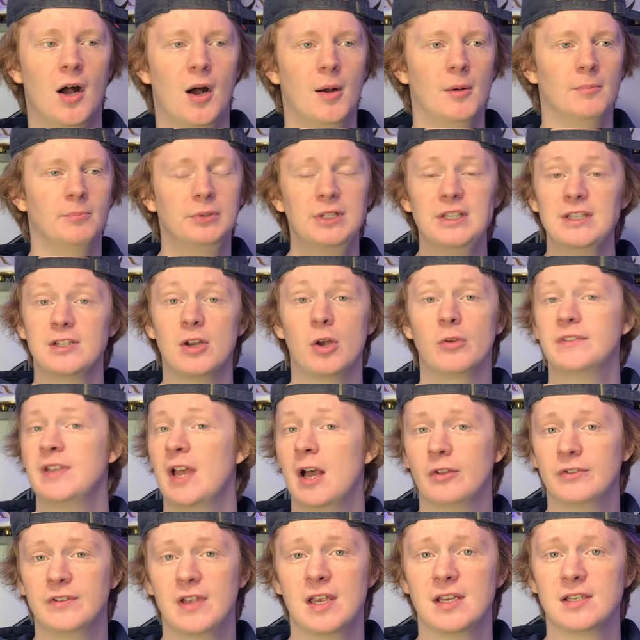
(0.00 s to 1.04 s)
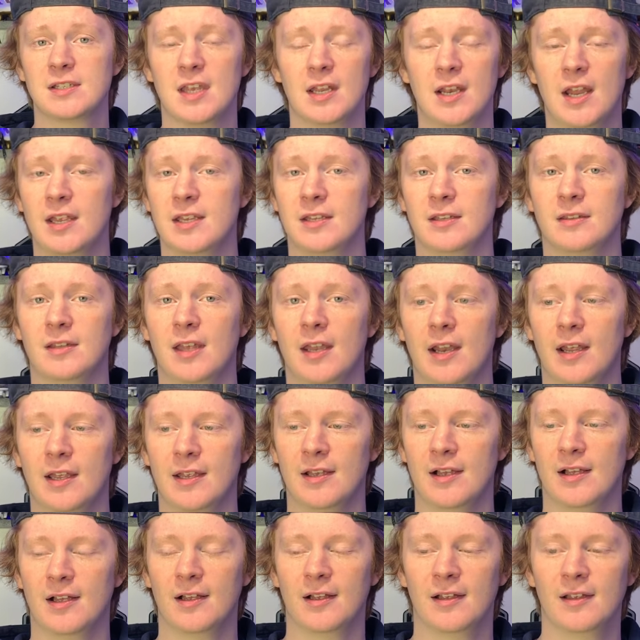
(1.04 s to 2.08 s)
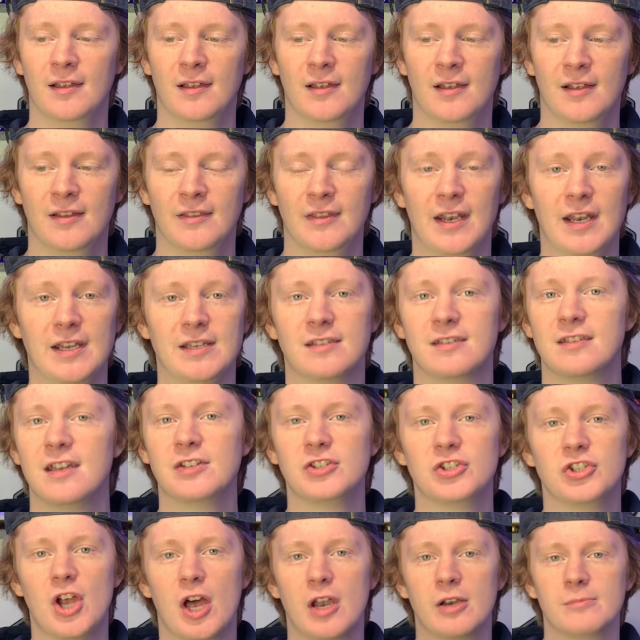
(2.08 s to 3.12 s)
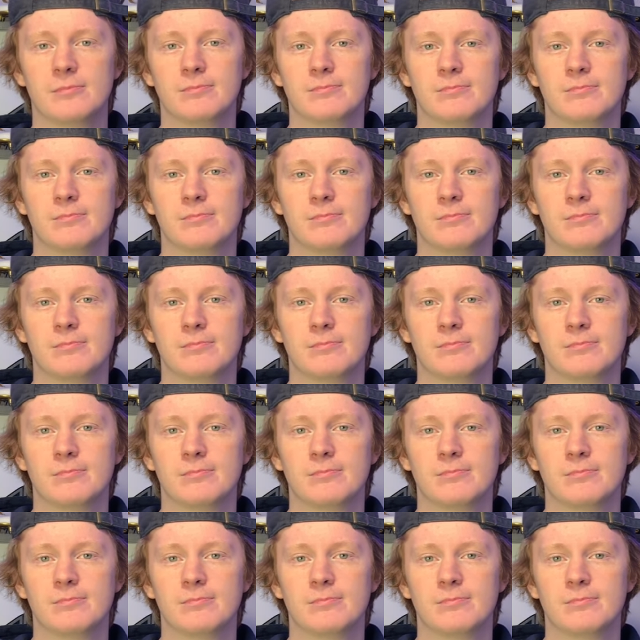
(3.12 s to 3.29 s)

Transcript: please don't tell Diggs that I snitched on him,